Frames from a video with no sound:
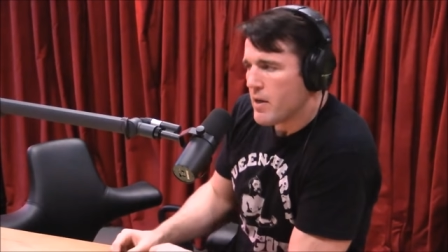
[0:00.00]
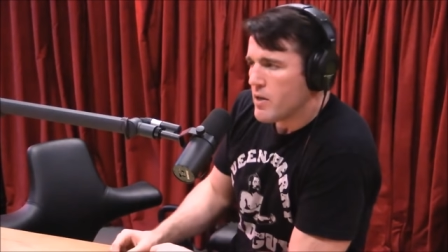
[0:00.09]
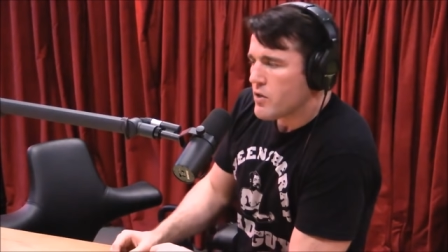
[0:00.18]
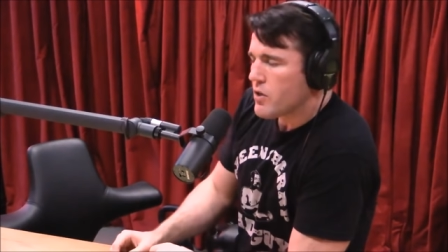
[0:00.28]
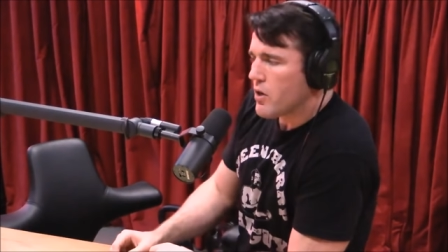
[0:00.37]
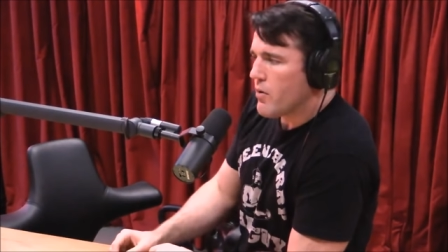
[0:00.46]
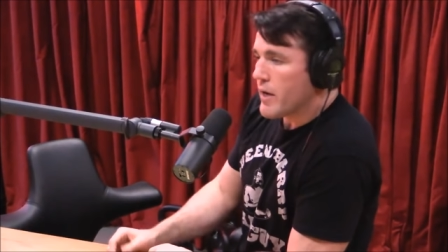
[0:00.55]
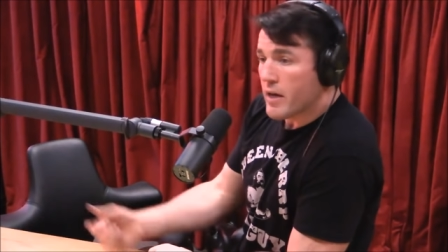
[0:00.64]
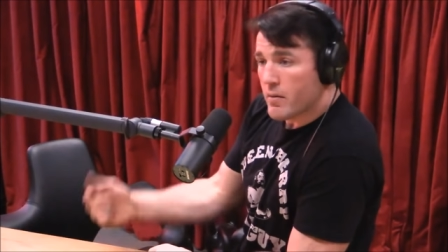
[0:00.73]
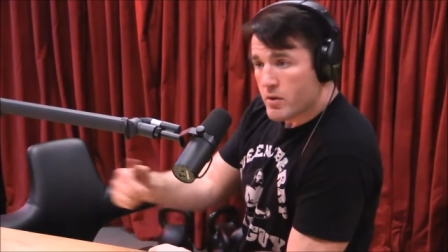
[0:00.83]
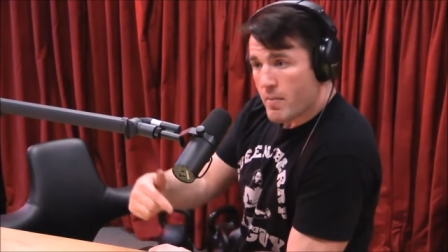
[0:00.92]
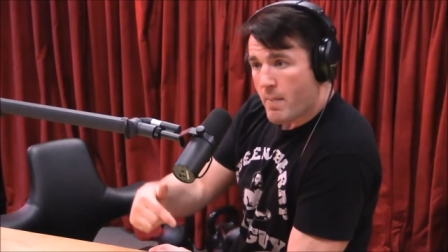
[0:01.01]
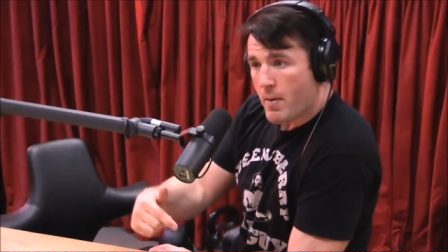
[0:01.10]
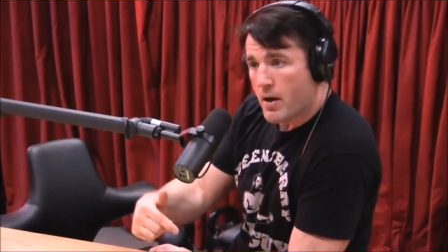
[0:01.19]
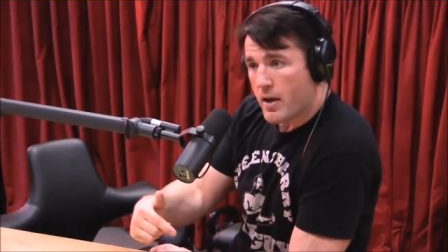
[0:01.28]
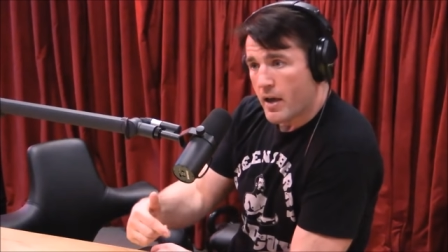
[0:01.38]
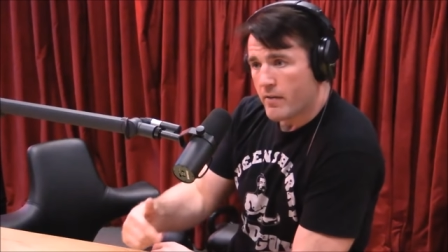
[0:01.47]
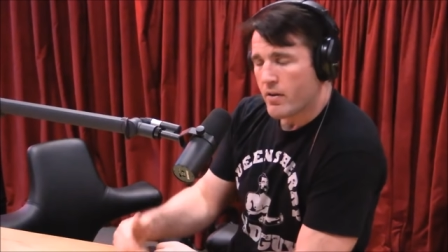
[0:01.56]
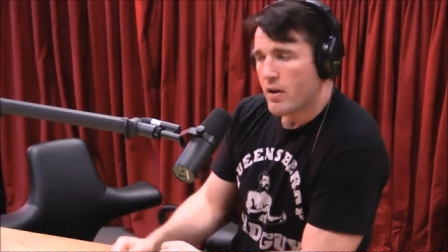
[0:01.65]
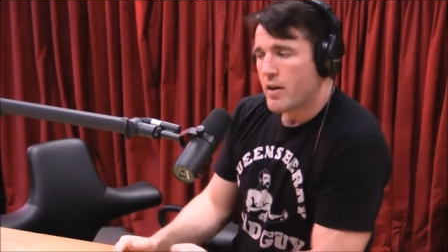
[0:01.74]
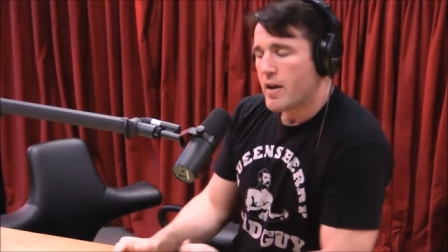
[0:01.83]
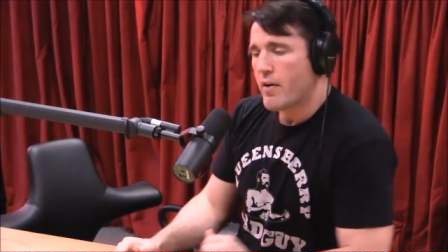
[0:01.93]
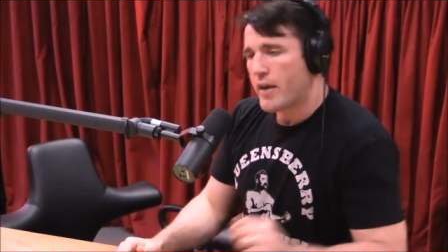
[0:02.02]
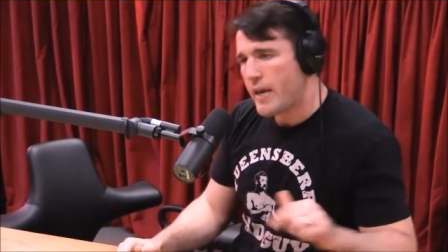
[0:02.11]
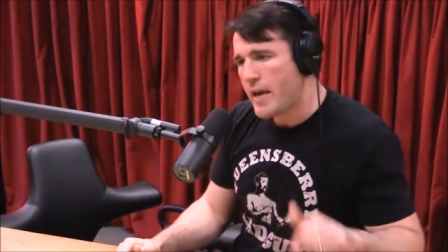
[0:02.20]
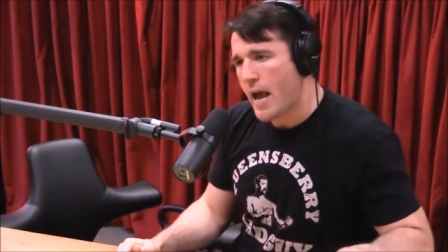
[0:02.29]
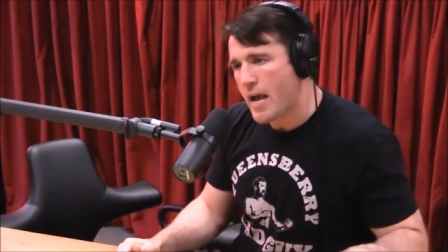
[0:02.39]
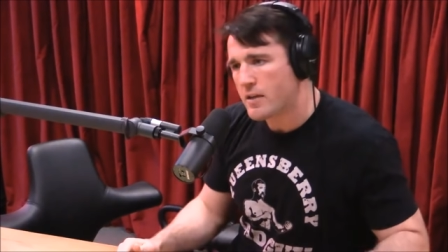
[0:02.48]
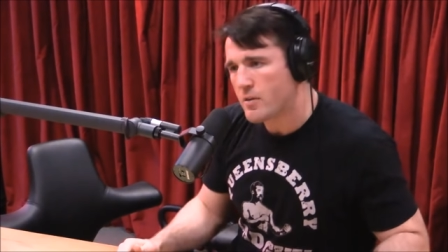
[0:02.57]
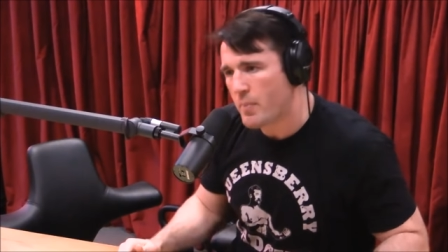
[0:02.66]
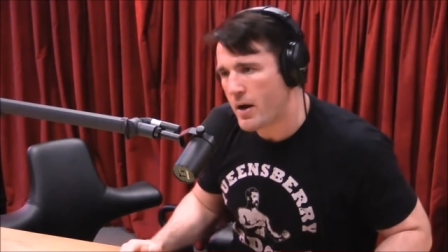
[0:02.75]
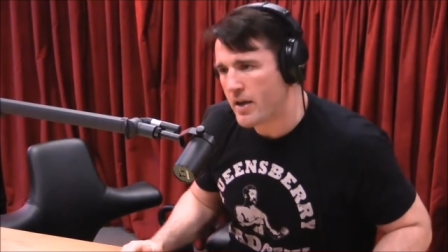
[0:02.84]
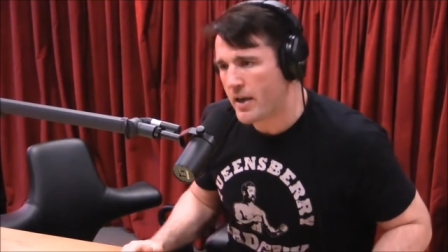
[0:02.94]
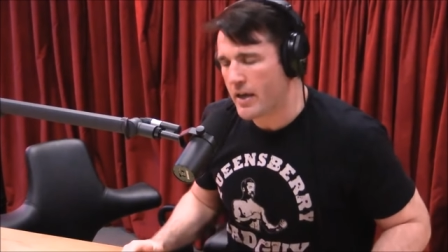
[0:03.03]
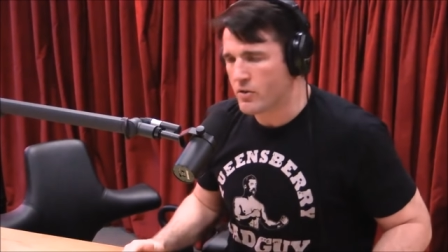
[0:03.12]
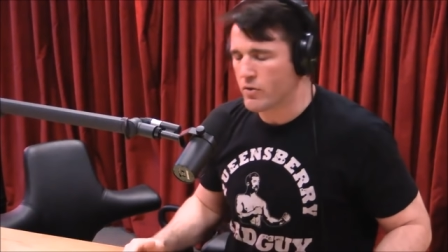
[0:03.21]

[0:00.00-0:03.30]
So he comes on my podcast. Now he has a podcast,